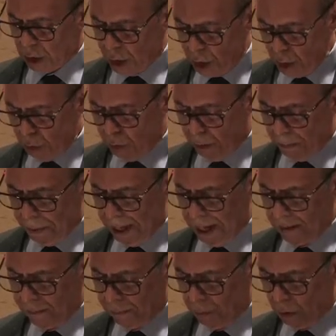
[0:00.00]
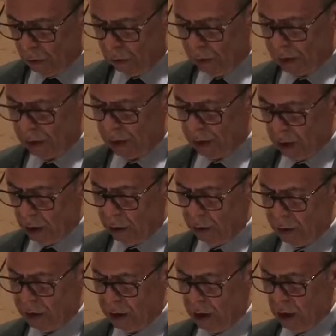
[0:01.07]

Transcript: you will pay forward those